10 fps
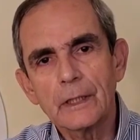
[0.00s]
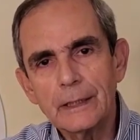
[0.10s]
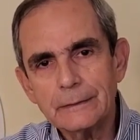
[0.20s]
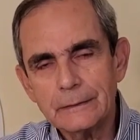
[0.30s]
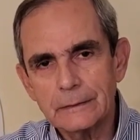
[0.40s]

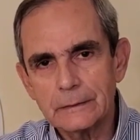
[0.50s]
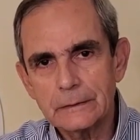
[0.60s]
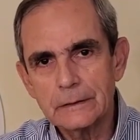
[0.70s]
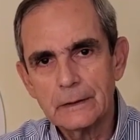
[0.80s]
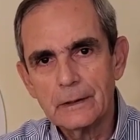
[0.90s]

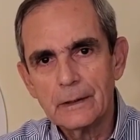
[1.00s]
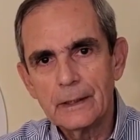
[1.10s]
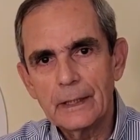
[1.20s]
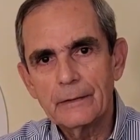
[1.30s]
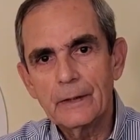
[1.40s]
lessons
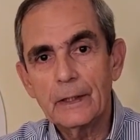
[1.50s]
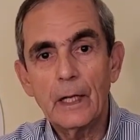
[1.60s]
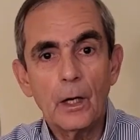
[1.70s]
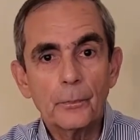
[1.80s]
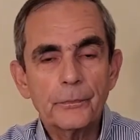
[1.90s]
that
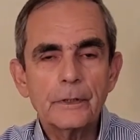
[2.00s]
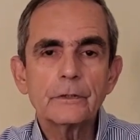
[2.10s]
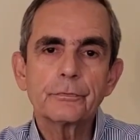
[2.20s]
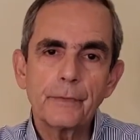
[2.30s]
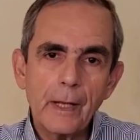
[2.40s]
help
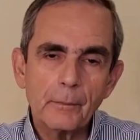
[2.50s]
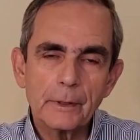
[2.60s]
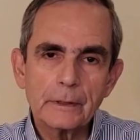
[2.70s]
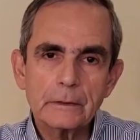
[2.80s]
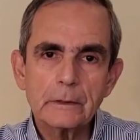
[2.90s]
these
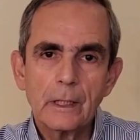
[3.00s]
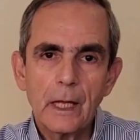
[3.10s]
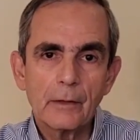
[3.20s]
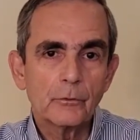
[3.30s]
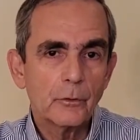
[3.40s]
families
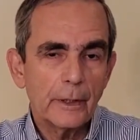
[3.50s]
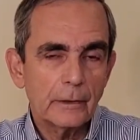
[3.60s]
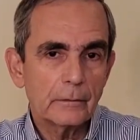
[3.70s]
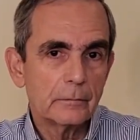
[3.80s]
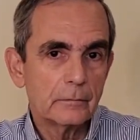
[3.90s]
have great
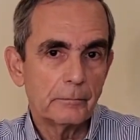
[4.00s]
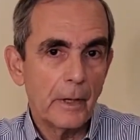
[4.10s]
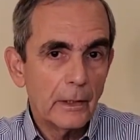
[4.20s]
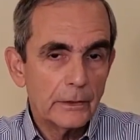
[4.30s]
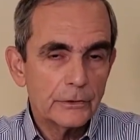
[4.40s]

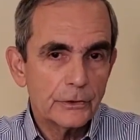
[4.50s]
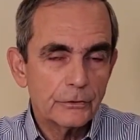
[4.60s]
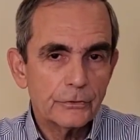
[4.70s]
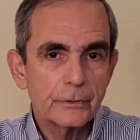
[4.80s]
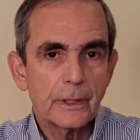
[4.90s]

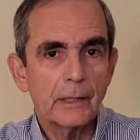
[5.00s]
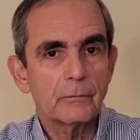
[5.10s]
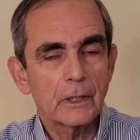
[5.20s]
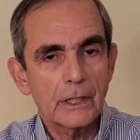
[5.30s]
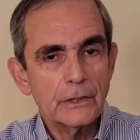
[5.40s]
marriages and
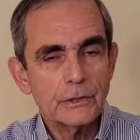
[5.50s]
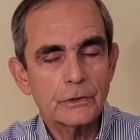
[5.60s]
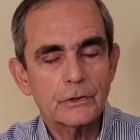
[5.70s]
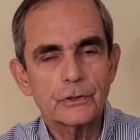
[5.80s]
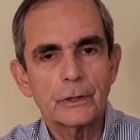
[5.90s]

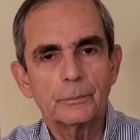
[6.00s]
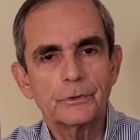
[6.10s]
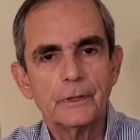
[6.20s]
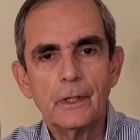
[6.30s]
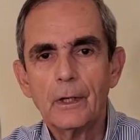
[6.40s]
relationships